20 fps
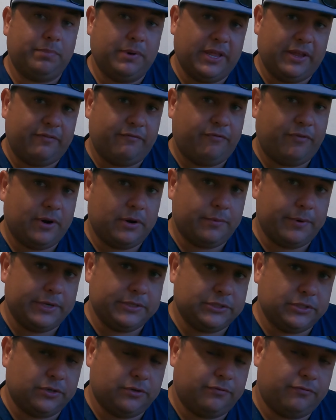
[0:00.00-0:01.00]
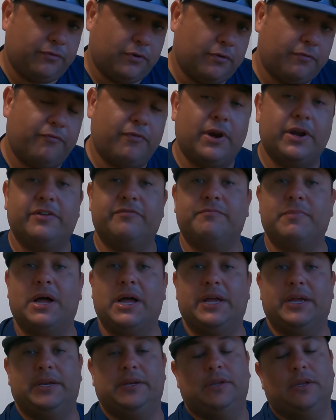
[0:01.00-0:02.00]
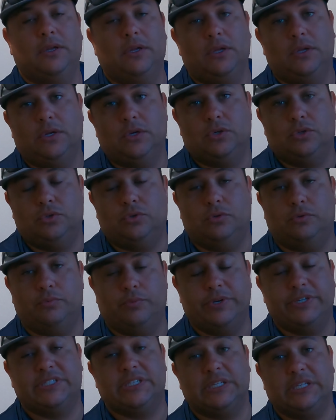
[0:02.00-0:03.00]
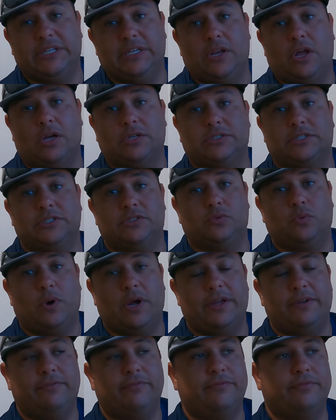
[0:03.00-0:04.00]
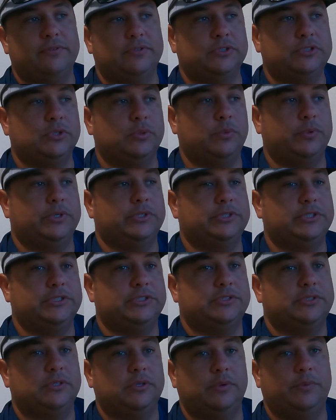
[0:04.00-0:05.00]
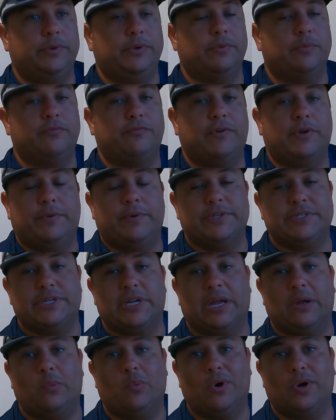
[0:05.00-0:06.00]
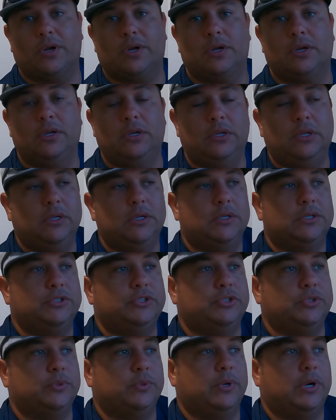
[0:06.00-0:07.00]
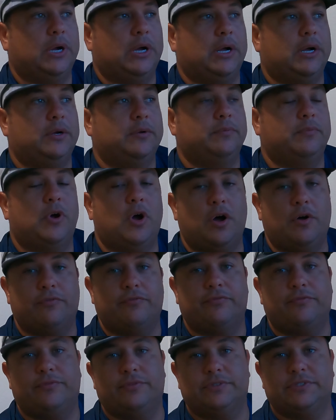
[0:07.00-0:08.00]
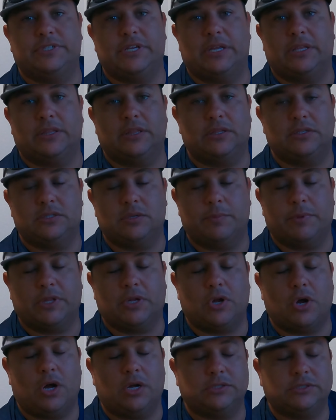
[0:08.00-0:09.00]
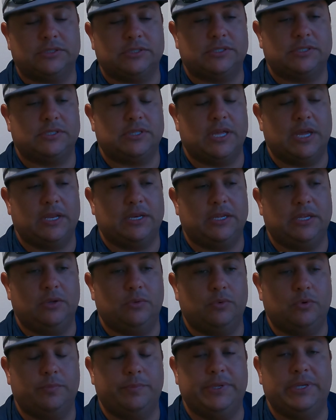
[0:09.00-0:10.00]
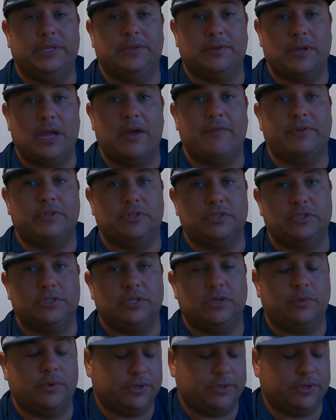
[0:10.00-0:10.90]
plate fundraiser for a friend of mine who recently lost his wife. So we were fundraising at work to offset some of the costs that he will be having to deal